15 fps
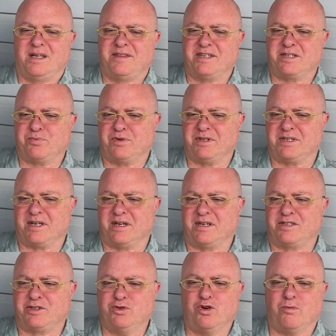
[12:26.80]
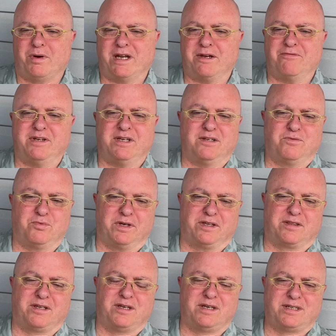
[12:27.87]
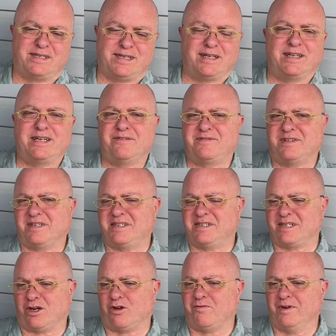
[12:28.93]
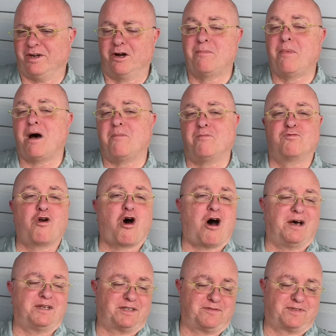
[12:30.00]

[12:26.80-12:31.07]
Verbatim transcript: This was a pseudo buddy read with Tilly of Tilly Shelf and her mum, Roz,